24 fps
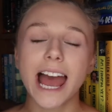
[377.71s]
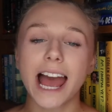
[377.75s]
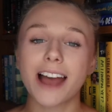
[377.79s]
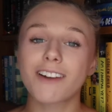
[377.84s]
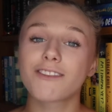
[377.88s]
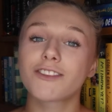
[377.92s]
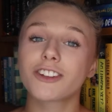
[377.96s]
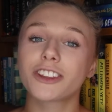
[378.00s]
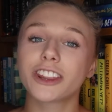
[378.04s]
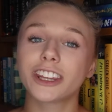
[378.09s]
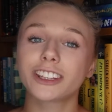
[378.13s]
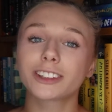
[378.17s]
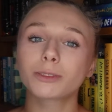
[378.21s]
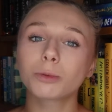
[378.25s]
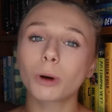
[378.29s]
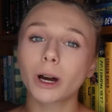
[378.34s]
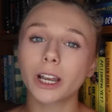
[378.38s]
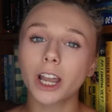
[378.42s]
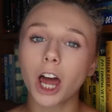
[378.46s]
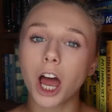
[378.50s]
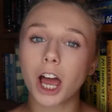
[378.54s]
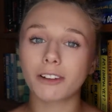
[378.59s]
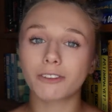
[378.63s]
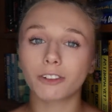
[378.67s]
and for this
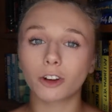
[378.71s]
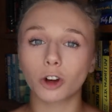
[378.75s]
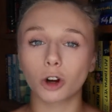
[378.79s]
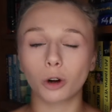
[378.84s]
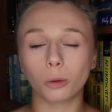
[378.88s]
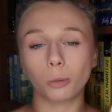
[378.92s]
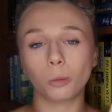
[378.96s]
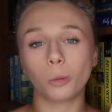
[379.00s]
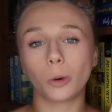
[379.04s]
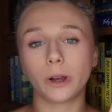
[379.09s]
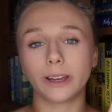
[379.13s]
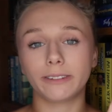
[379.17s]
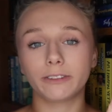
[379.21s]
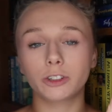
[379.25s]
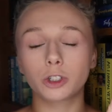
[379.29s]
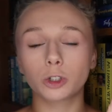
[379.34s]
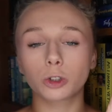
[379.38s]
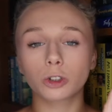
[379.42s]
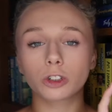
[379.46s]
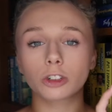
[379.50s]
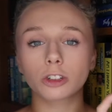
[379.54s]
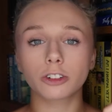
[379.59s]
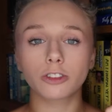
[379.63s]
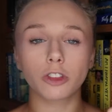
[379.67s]
one I've gone with
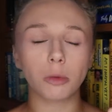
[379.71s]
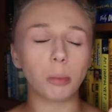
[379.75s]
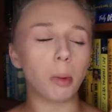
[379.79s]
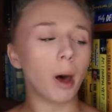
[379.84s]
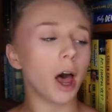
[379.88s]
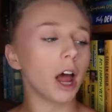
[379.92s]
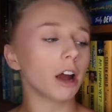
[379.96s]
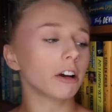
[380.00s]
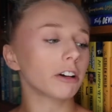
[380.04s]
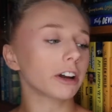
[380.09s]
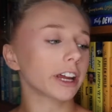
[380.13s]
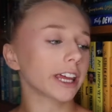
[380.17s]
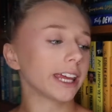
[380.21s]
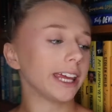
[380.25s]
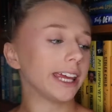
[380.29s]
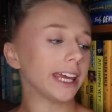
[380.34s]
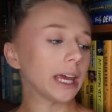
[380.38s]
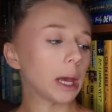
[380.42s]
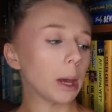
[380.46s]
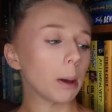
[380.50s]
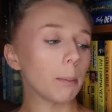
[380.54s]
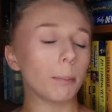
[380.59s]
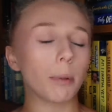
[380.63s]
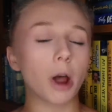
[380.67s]
Daughter of the Pirate
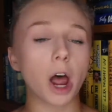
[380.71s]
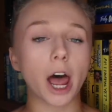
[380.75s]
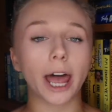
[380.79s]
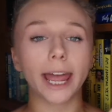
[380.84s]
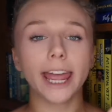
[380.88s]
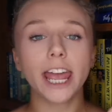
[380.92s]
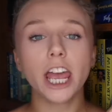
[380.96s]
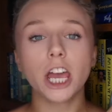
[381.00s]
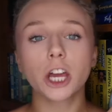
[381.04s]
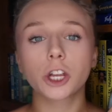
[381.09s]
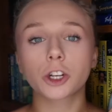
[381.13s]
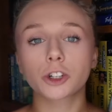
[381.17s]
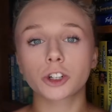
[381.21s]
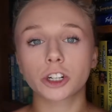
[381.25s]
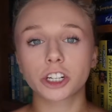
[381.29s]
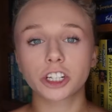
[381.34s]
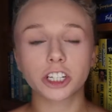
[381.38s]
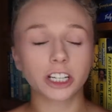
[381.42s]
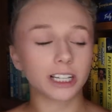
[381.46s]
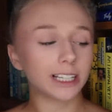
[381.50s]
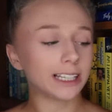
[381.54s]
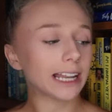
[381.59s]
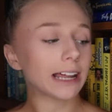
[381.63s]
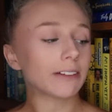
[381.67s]
King by
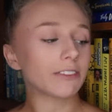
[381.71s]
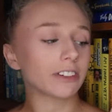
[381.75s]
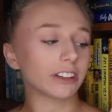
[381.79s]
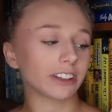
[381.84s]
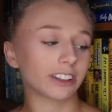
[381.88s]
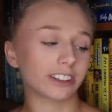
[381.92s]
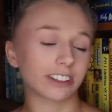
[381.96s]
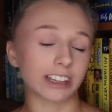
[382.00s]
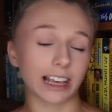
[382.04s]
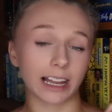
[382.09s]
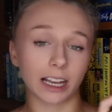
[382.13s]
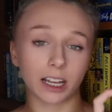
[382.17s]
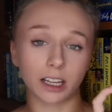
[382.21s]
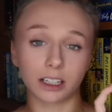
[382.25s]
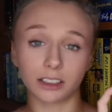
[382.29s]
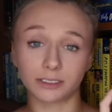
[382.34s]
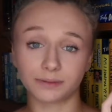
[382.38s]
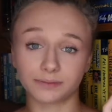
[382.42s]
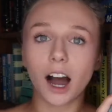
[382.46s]
Tricia Levenseller.